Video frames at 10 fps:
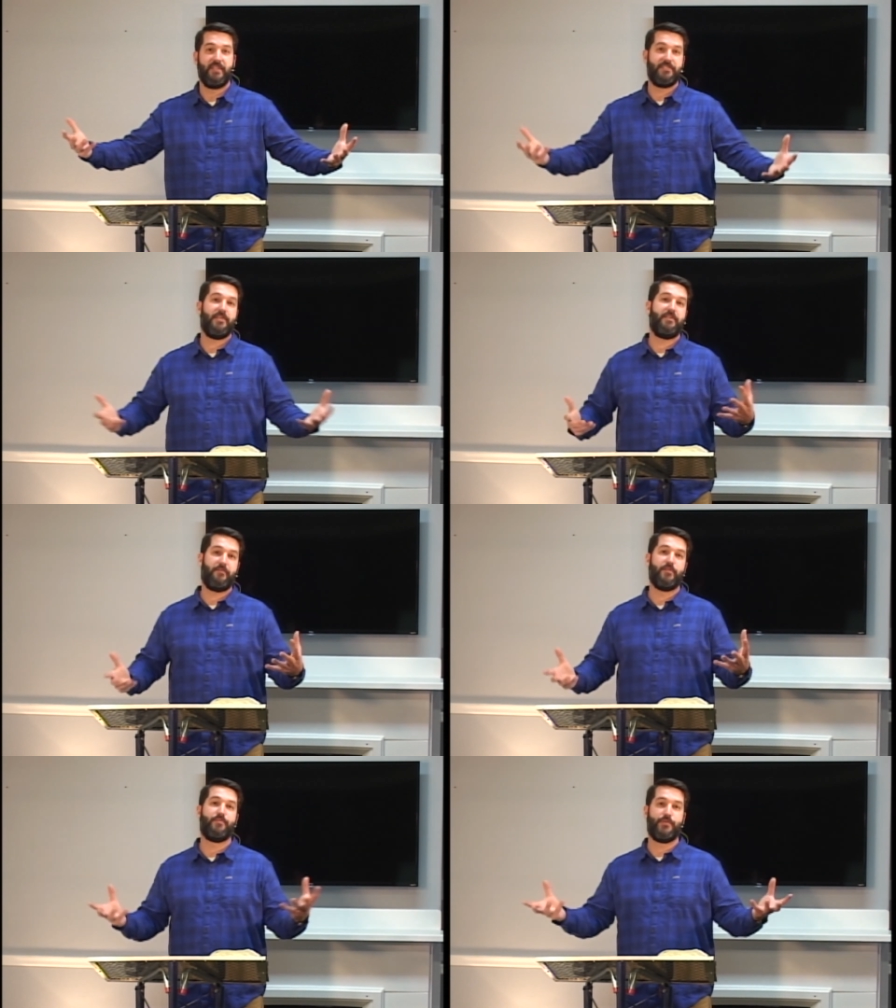That's the
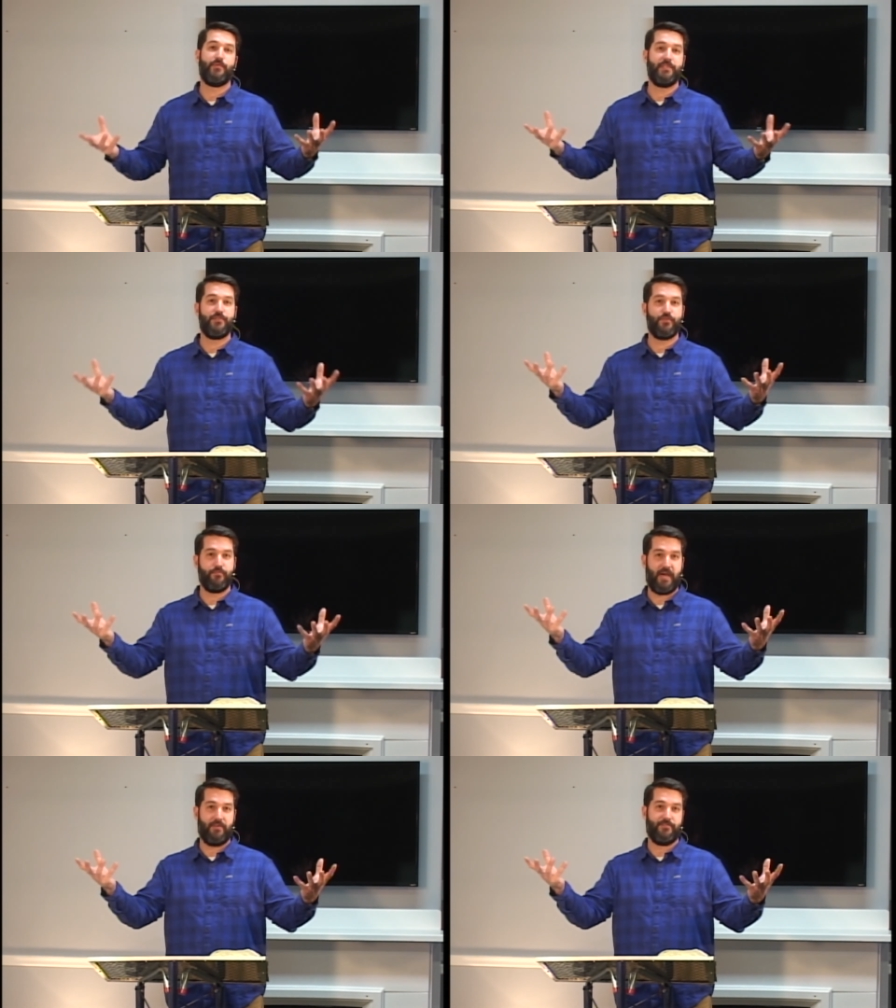difference between these two
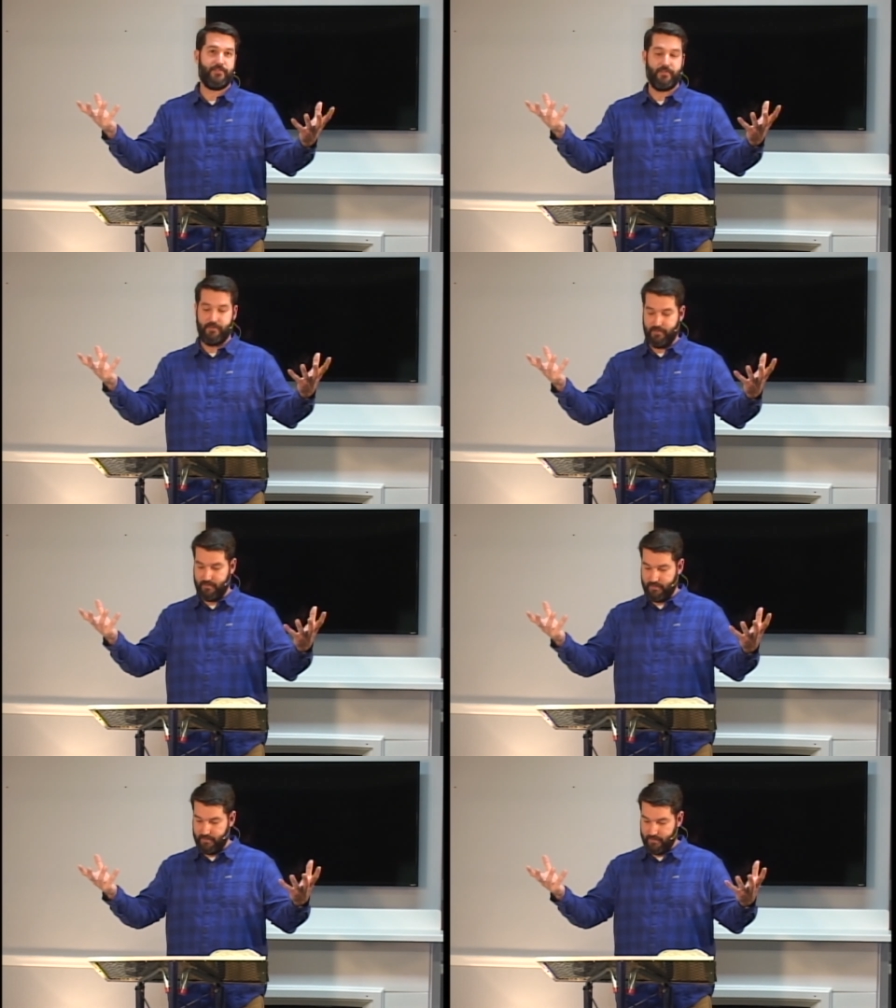mountains.
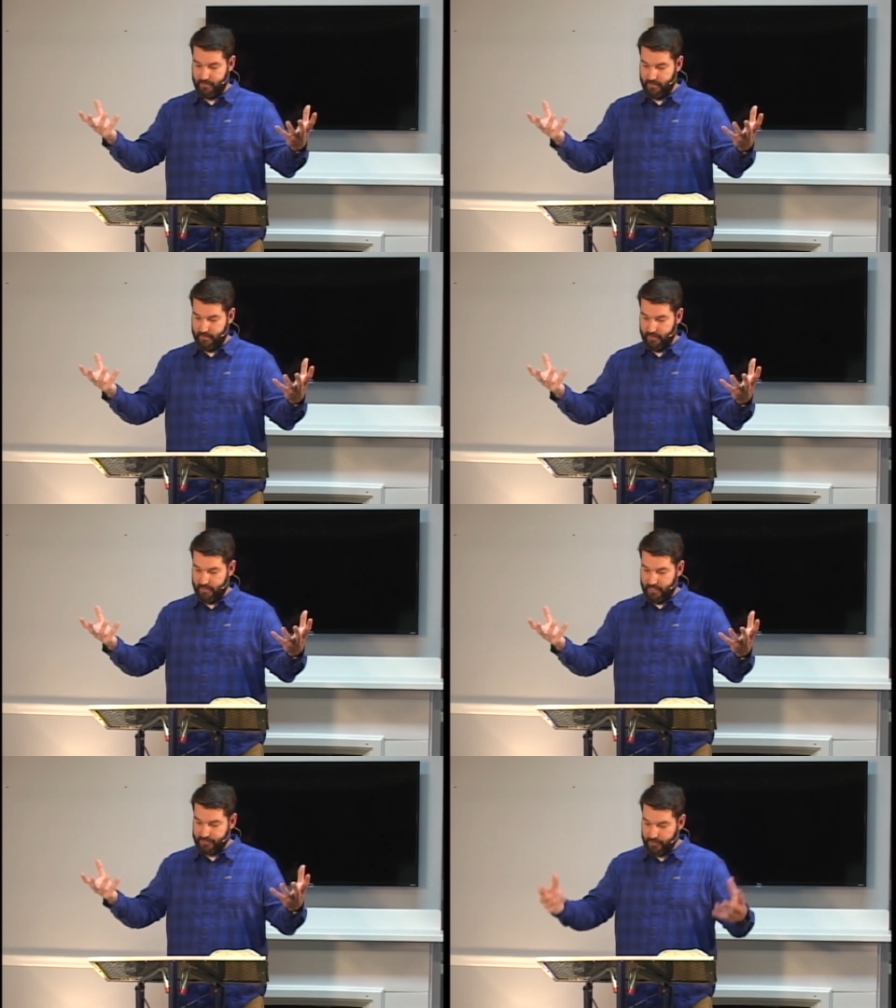
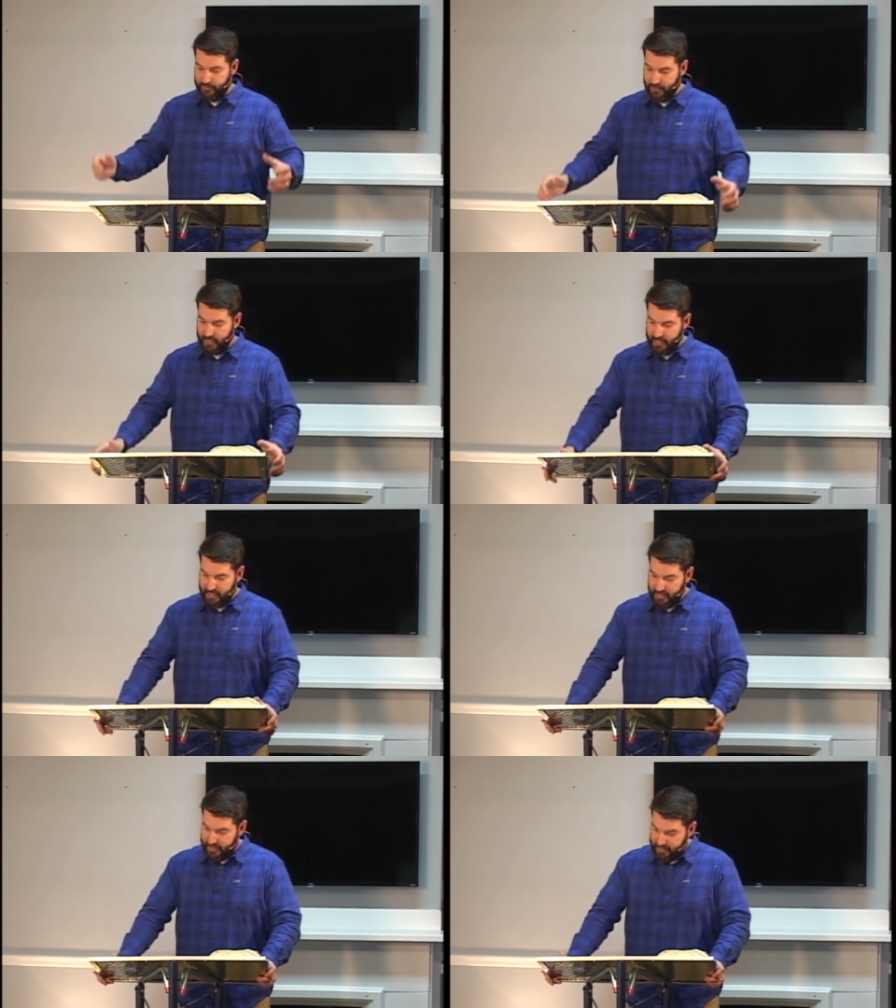And so
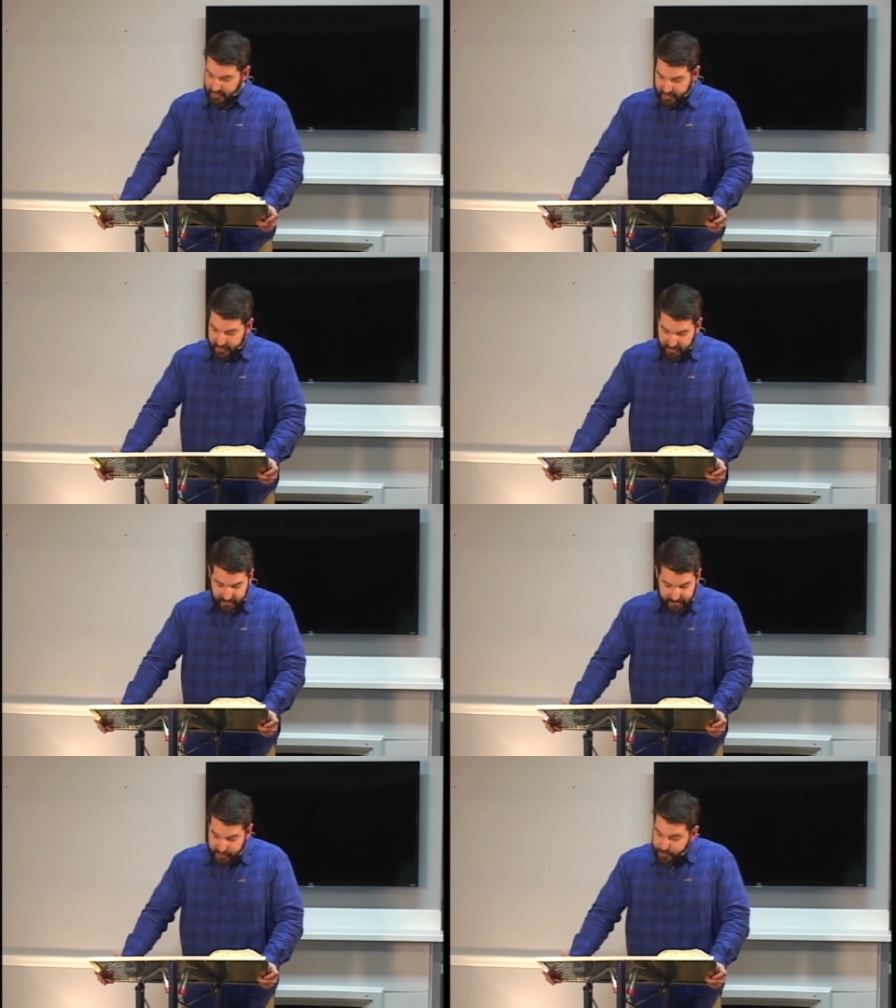
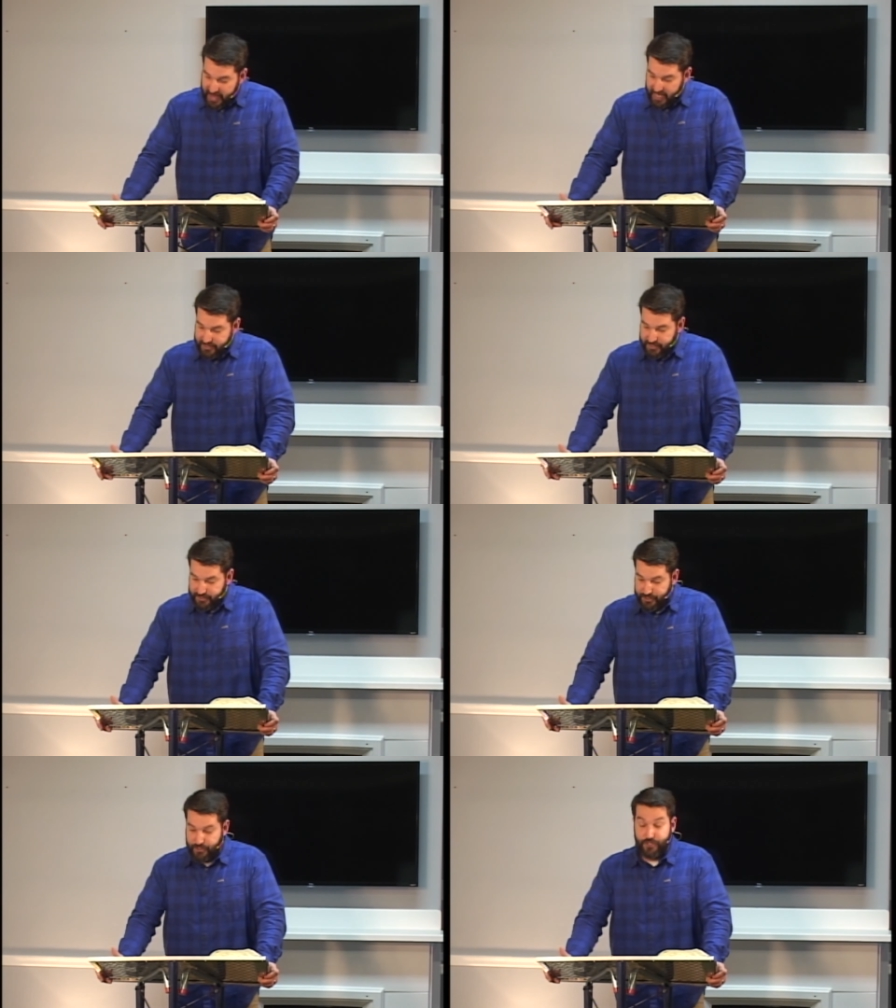this
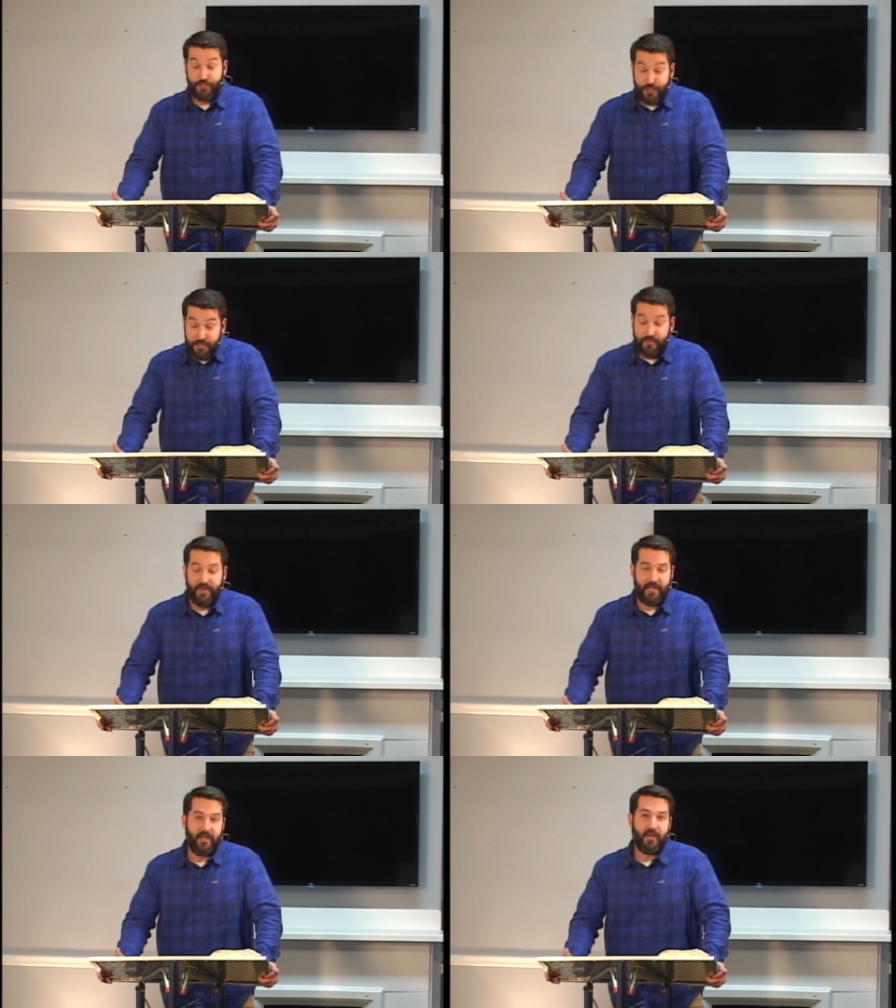passage should
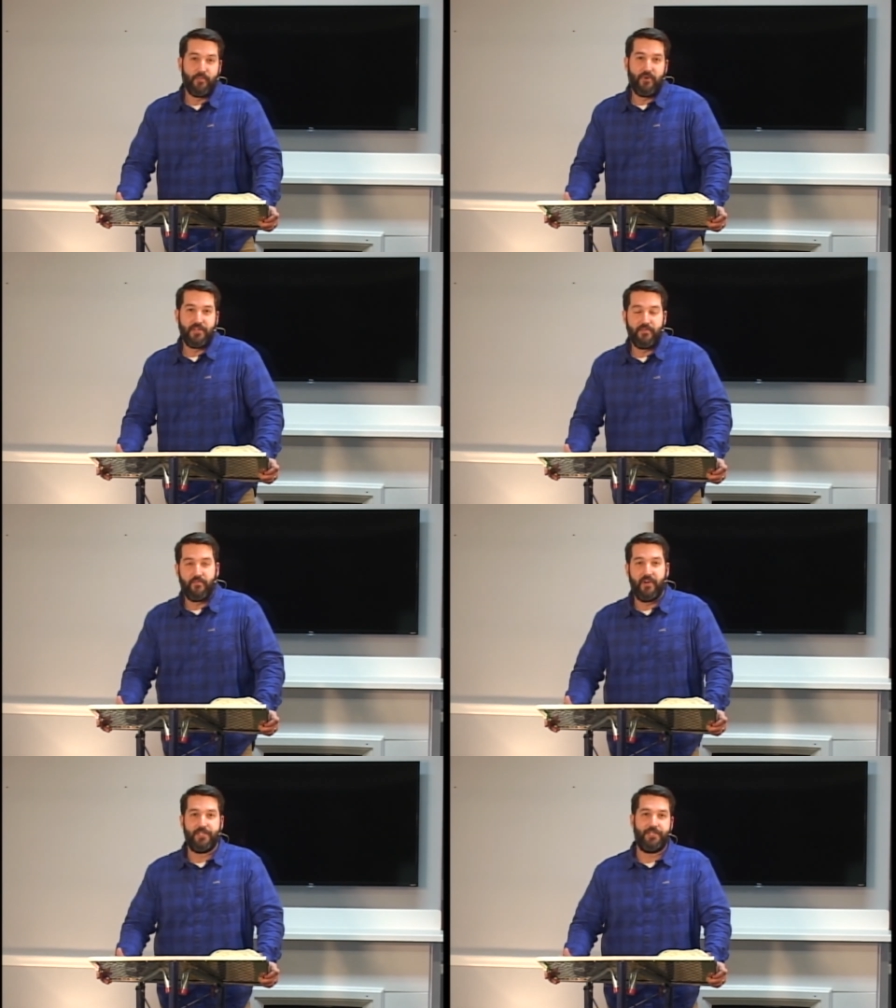be a breath of
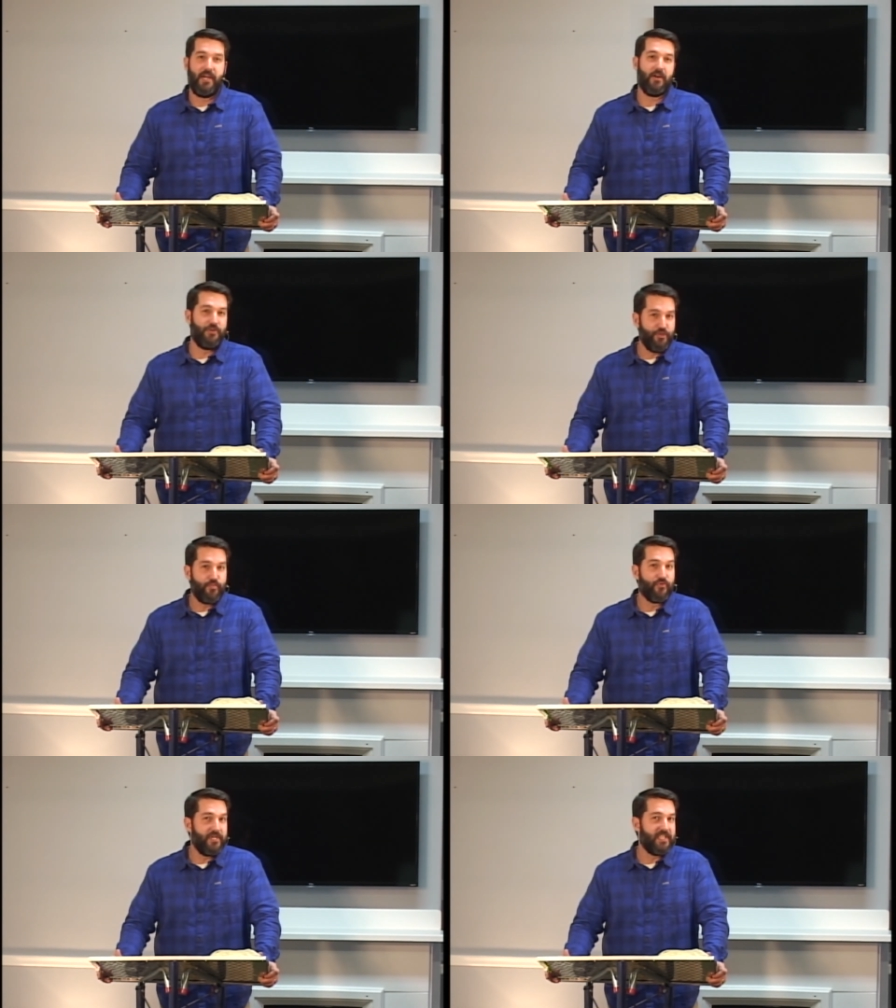fresh air. Are you
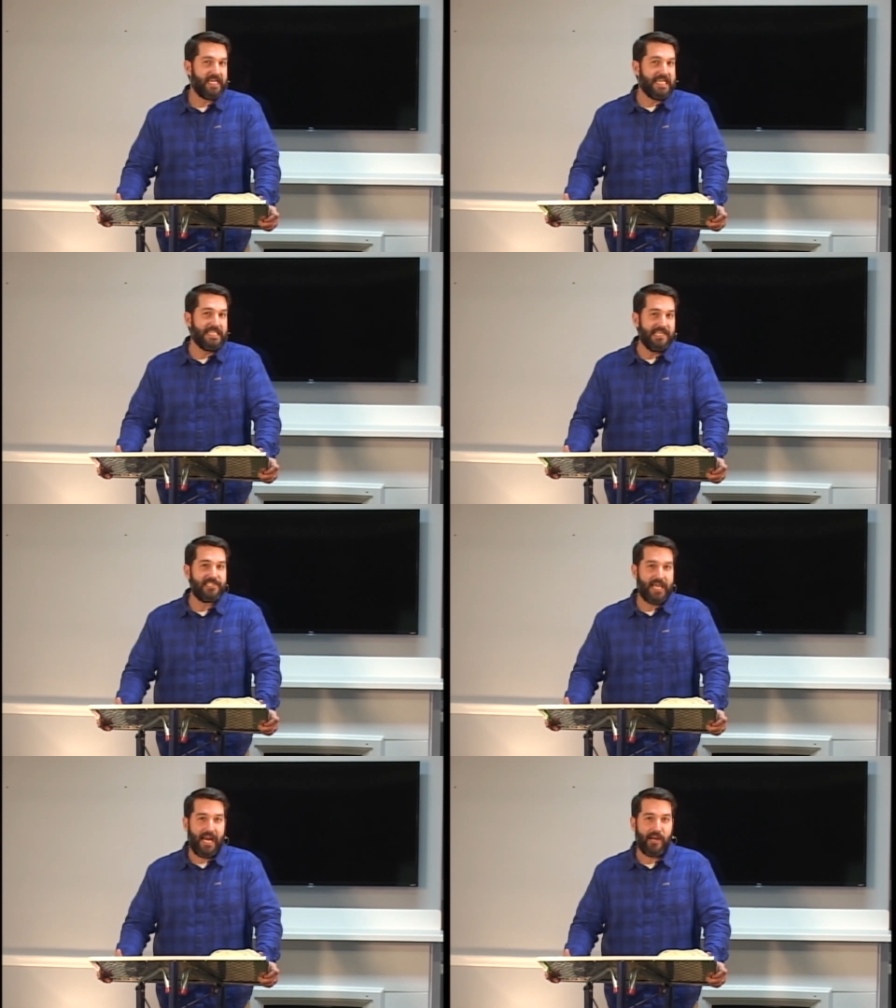breathing in
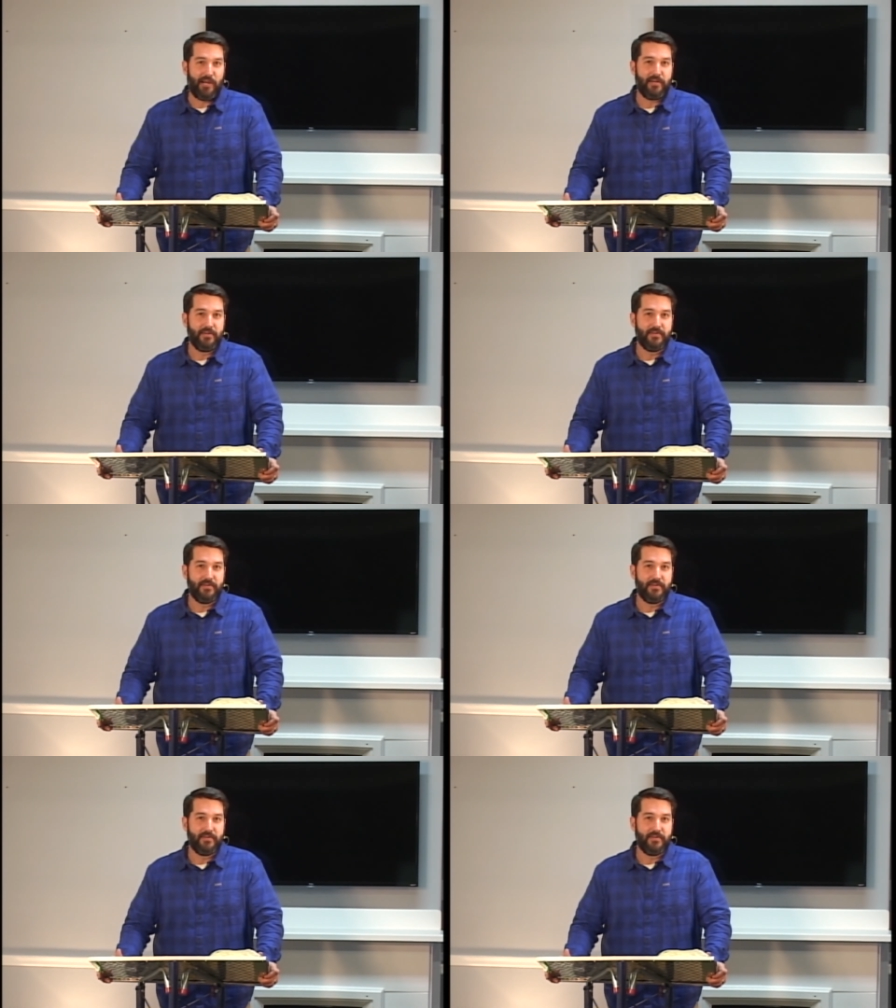this air?